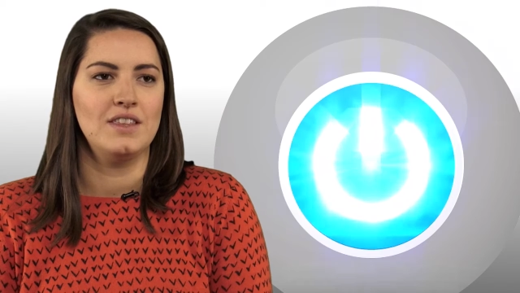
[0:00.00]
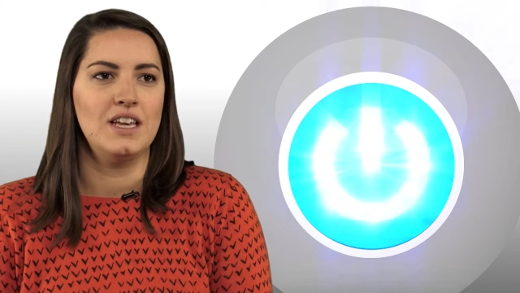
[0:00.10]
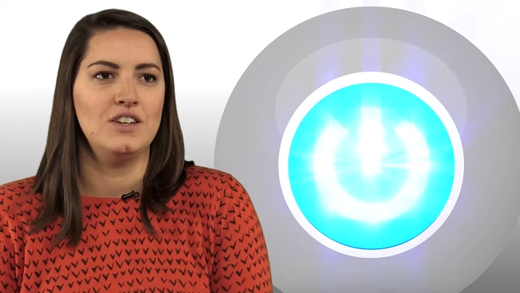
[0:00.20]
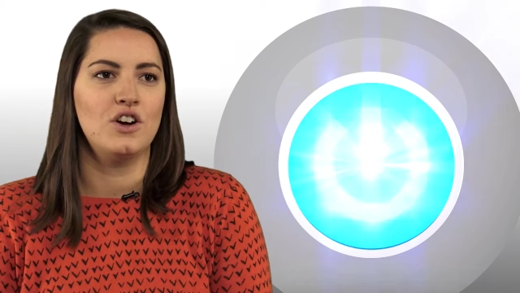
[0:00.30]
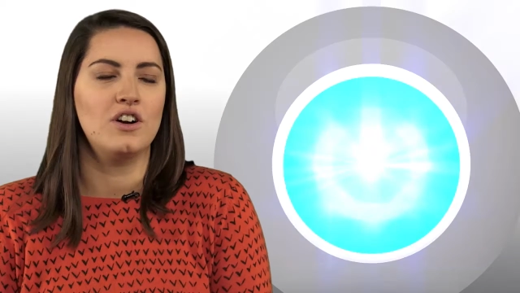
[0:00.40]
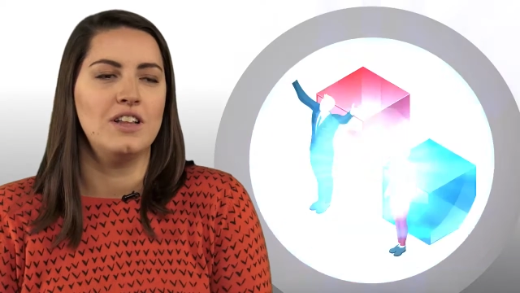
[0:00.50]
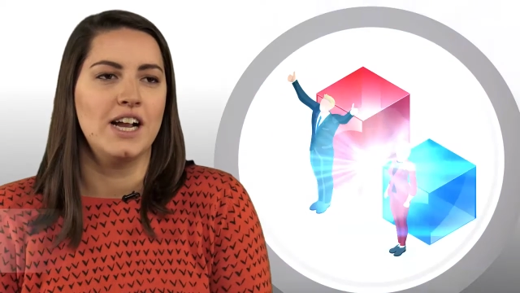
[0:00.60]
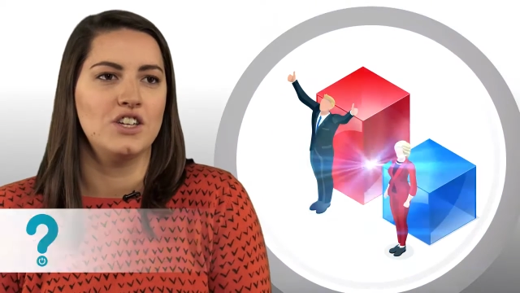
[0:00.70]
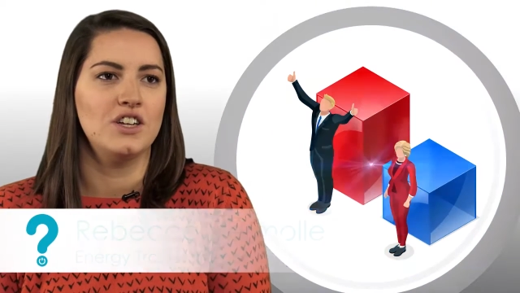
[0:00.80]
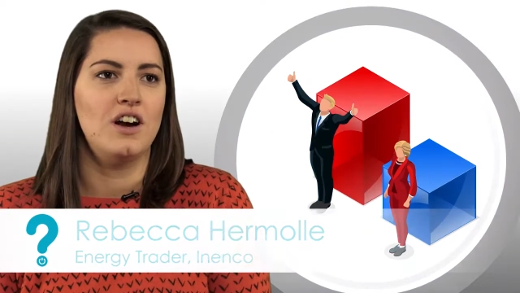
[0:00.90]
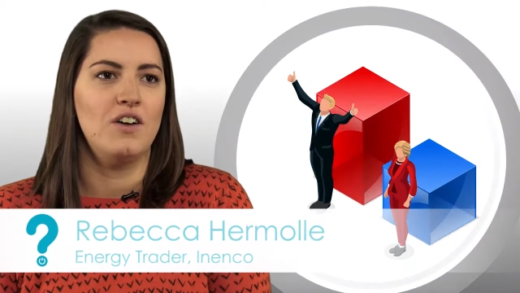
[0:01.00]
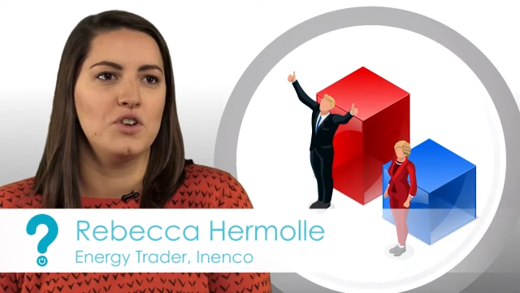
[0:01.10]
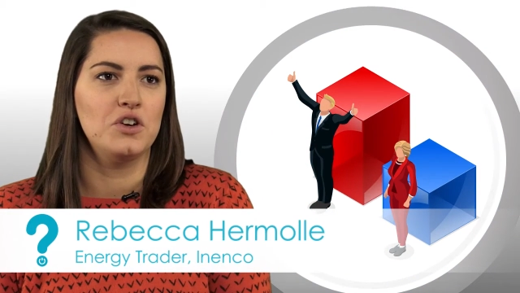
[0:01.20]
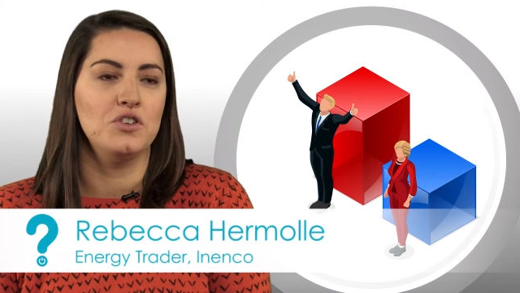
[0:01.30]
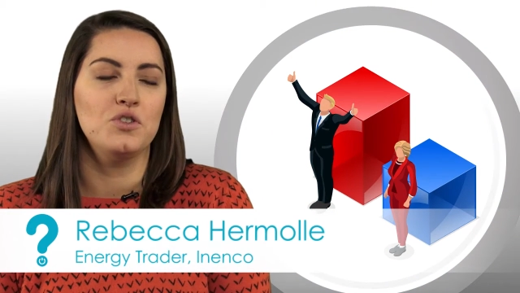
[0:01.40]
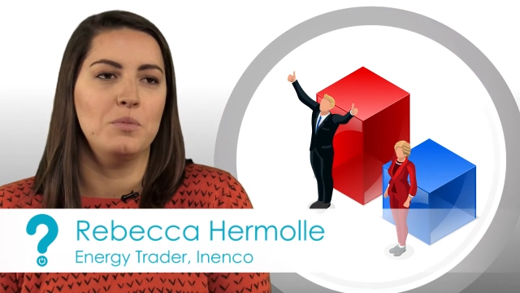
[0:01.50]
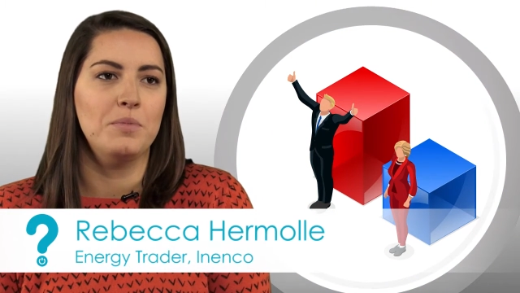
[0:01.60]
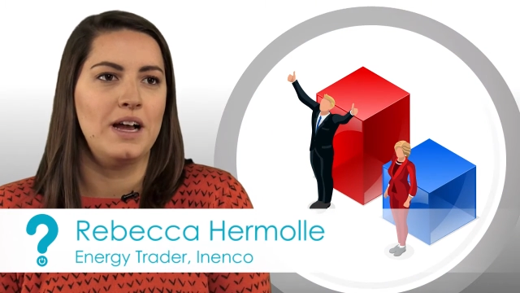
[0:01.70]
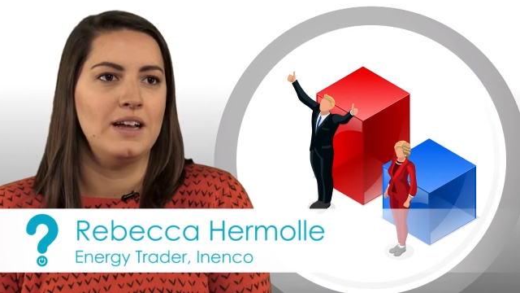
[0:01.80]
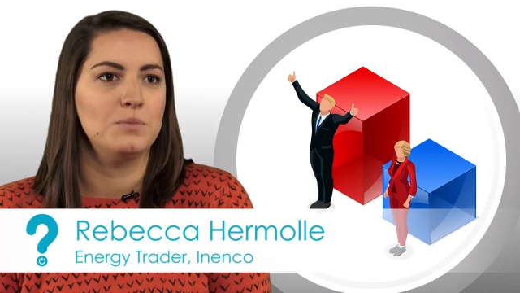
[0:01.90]
The shock election of Donald
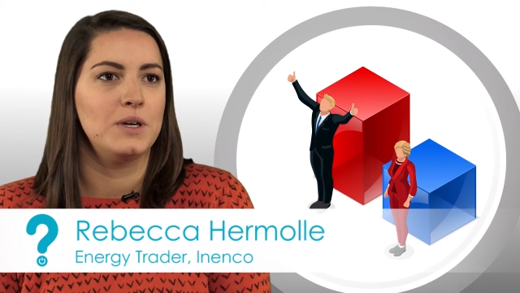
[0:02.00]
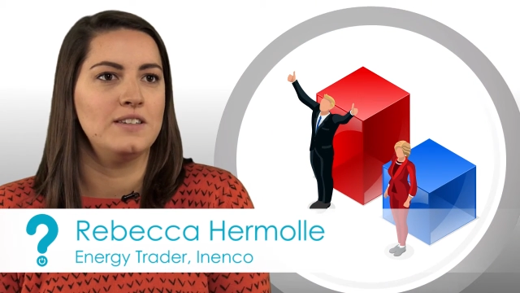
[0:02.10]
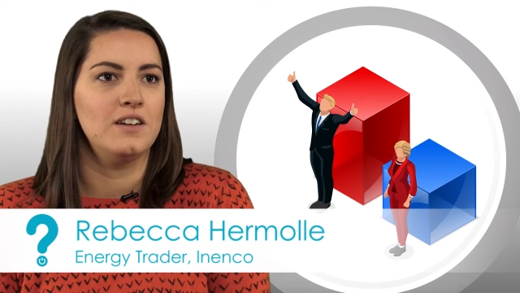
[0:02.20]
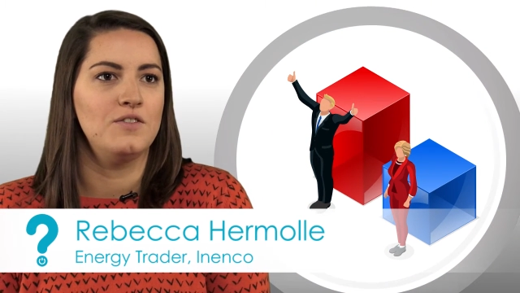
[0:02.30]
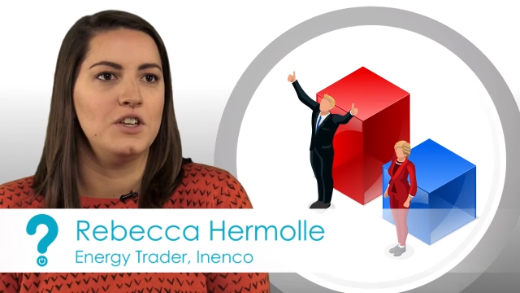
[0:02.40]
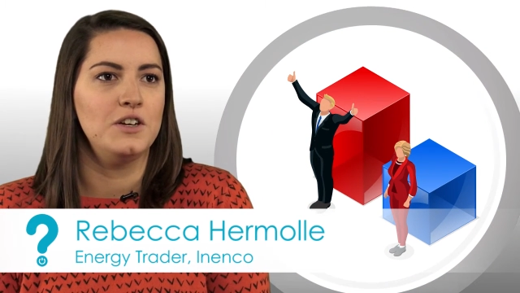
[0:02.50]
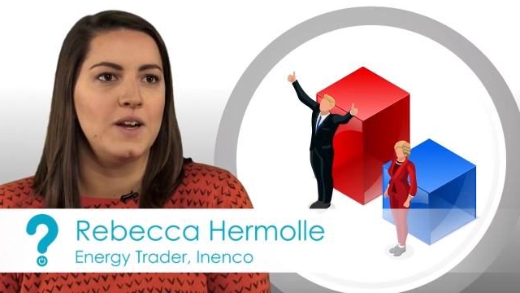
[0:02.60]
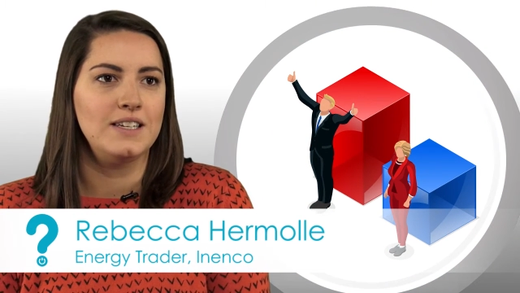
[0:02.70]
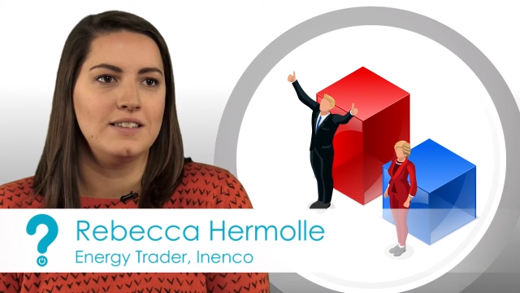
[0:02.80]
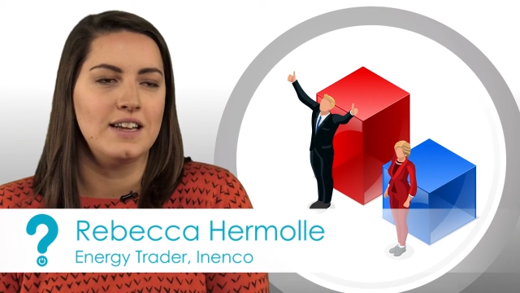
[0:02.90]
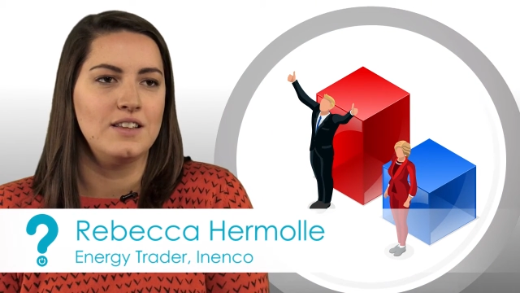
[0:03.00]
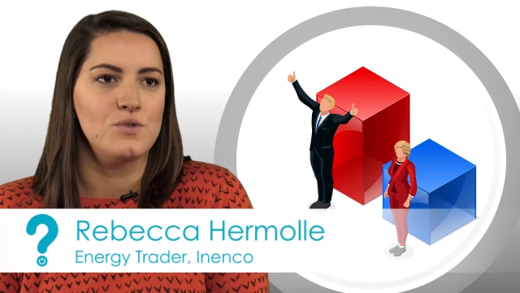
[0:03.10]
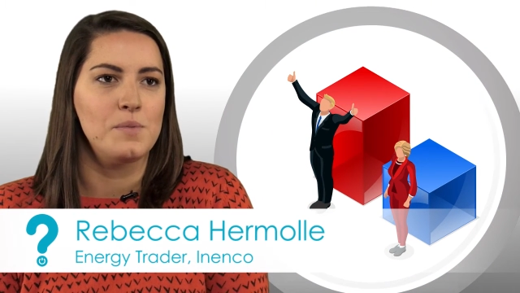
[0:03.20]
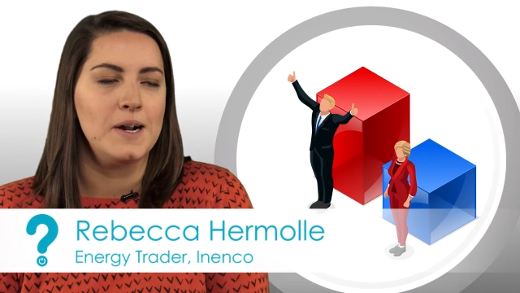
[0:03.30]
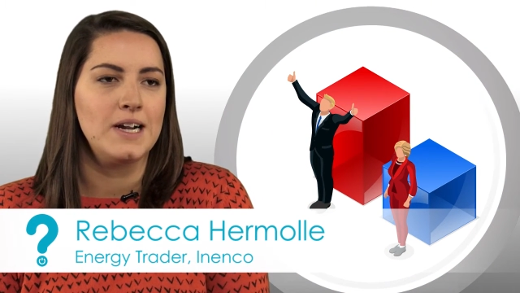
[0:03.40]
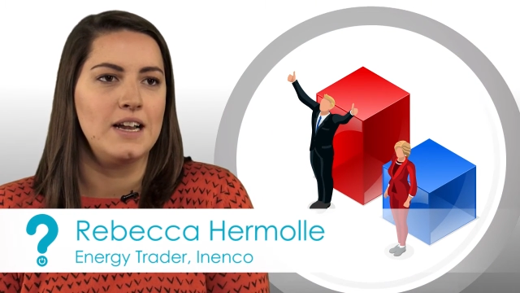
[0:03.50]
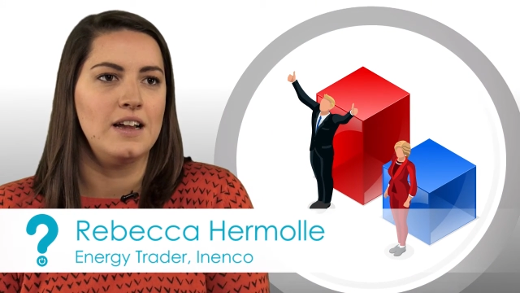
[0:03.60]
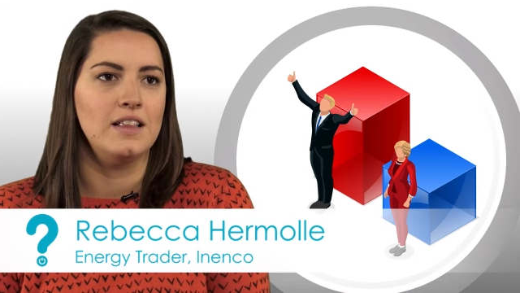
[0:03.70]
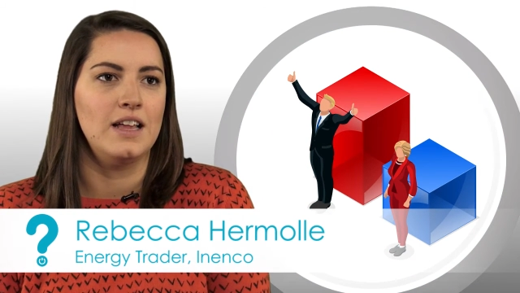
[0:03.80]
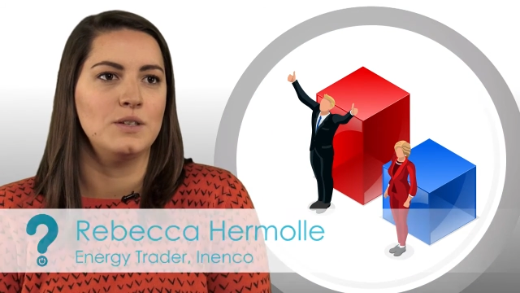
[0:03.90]
Trump as President of the United States of
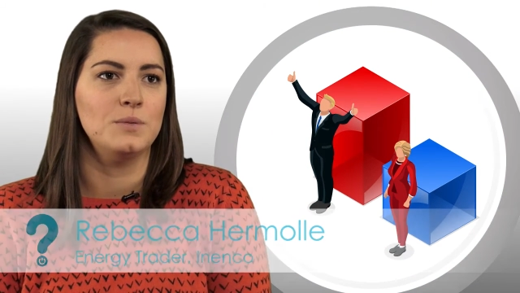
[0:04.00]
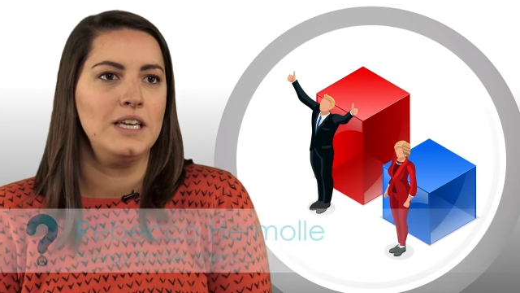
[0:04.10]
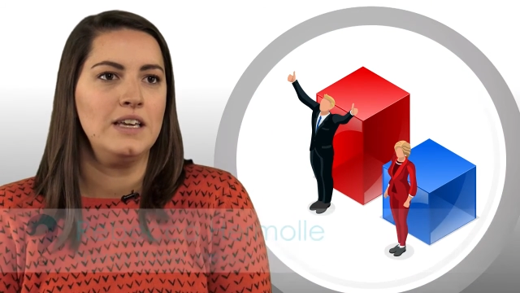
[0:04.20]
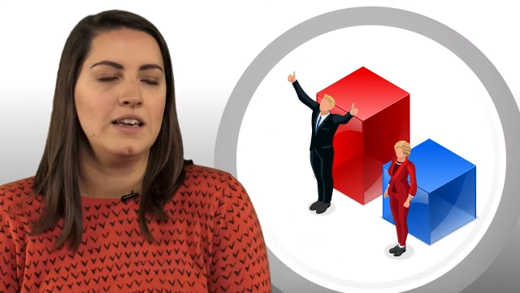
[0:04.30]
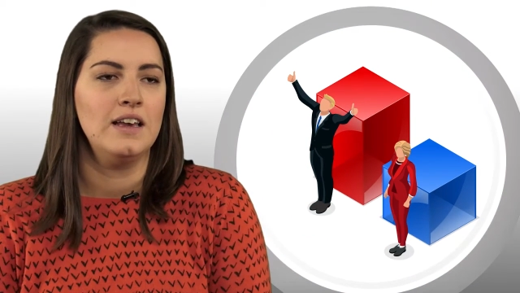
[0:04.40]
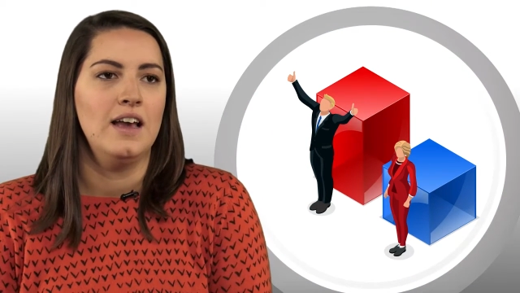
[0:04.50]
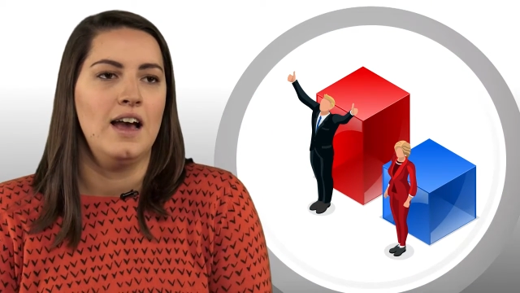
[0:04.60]
America last week